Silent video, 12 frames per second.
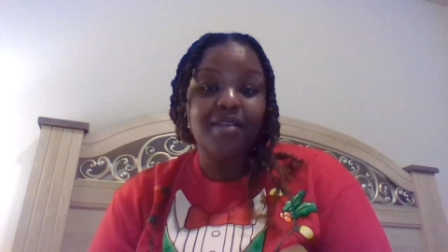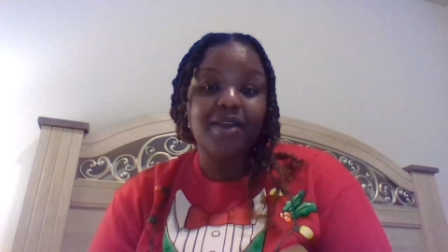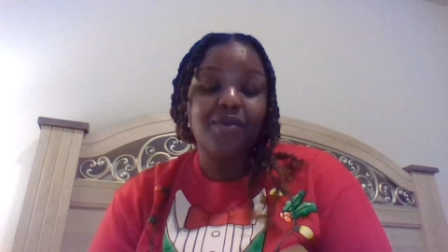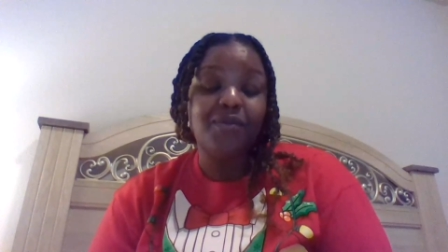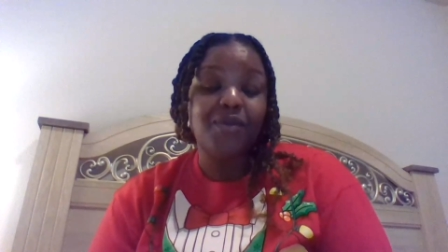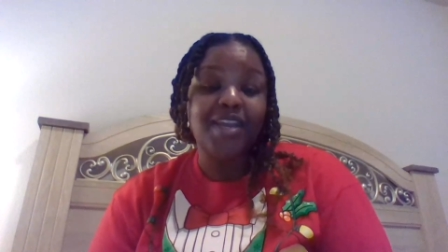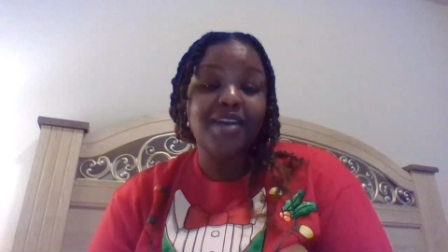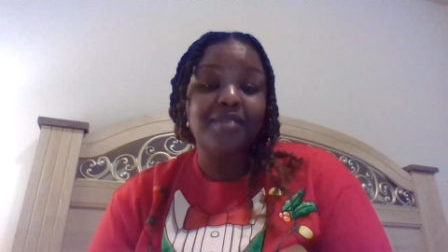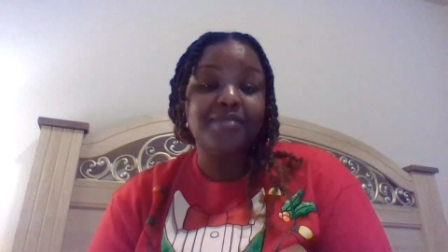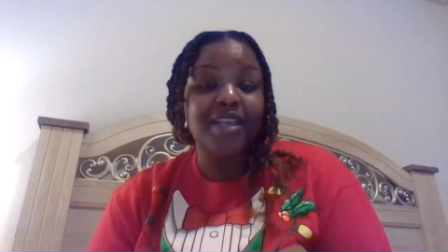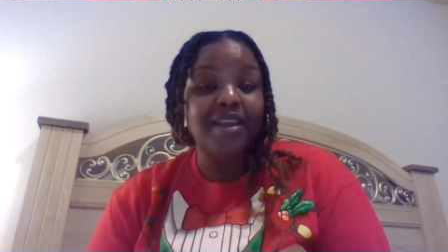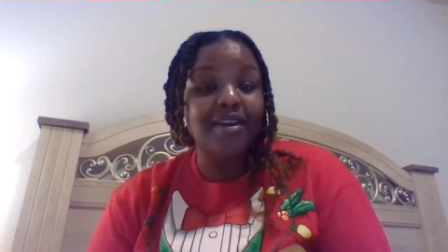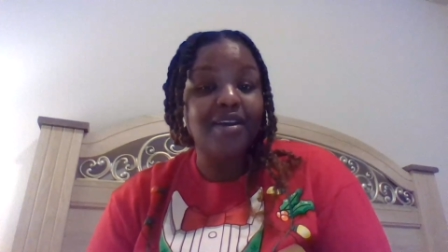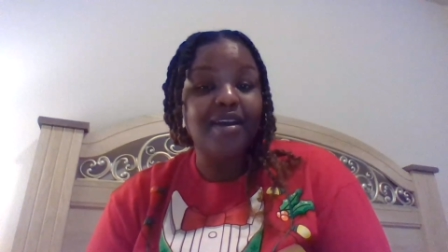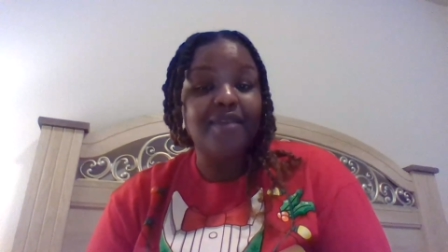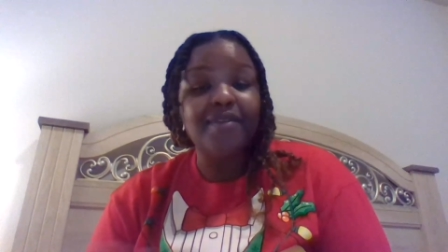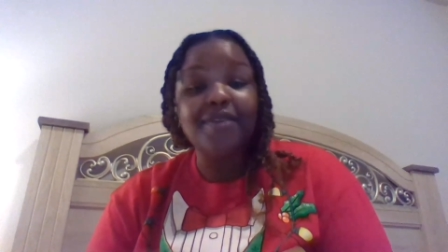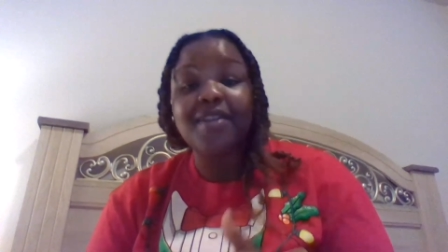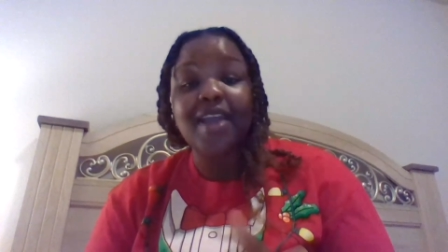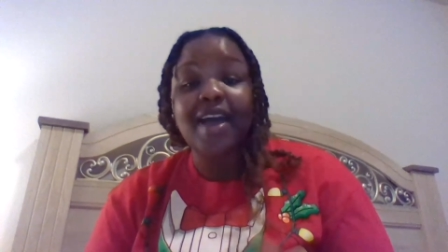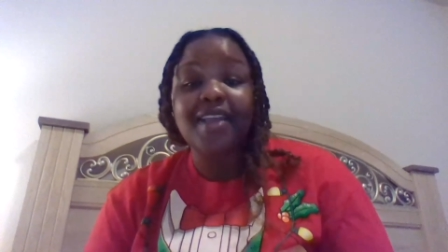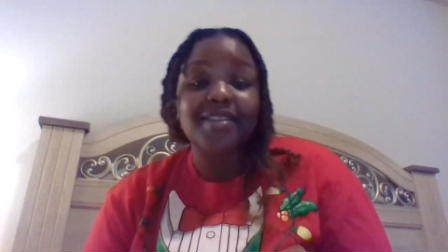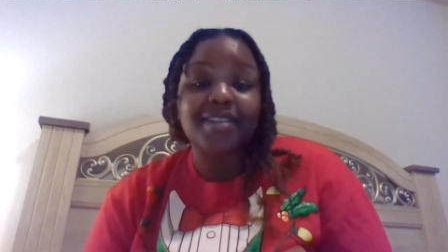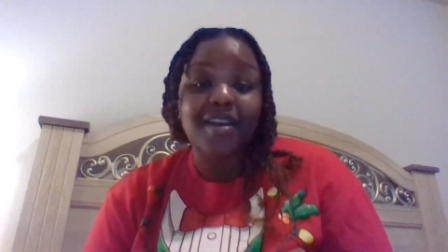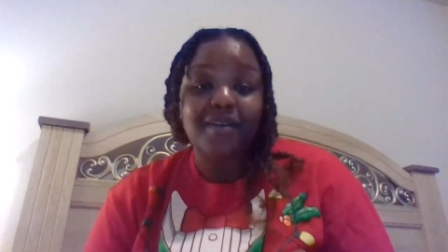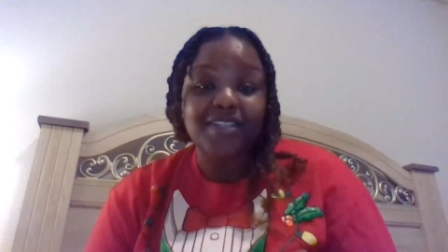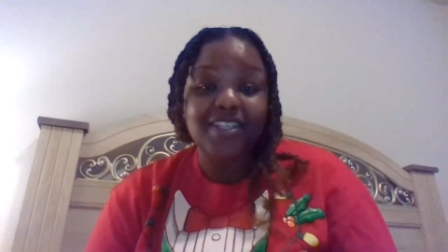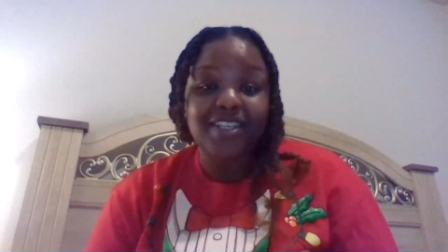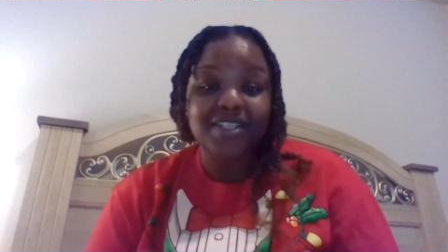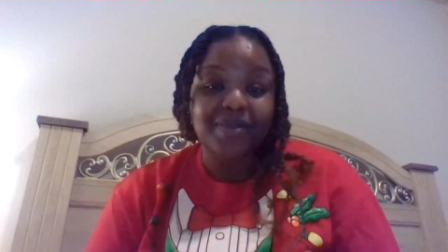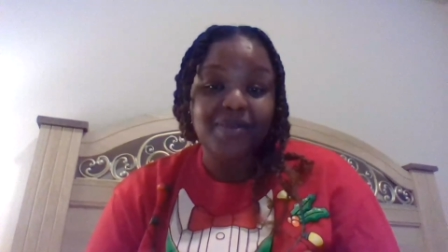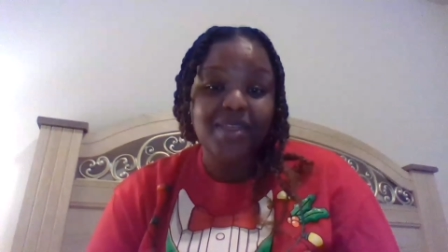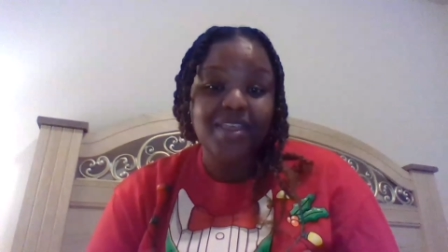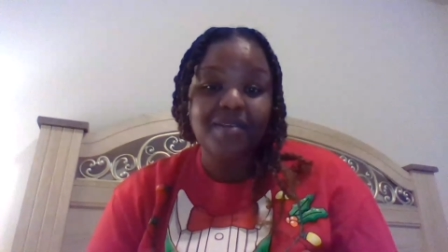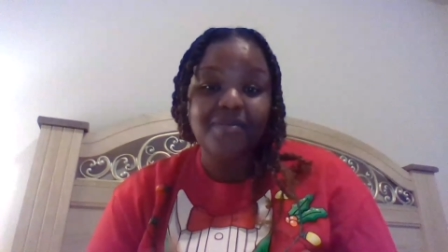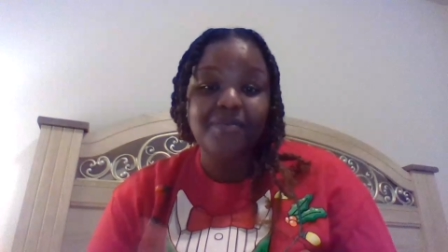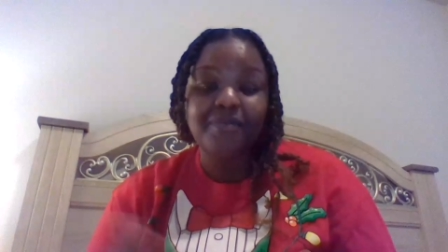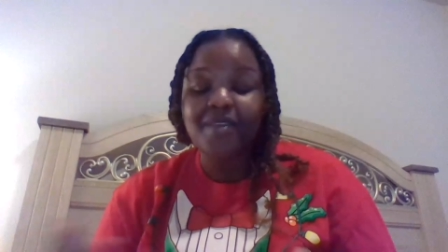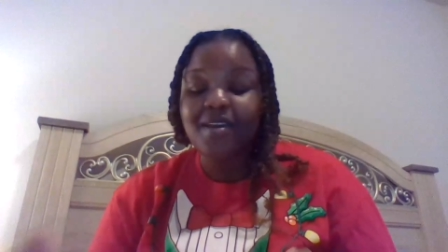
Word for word: Like when he comes here, I've even had this conversation with him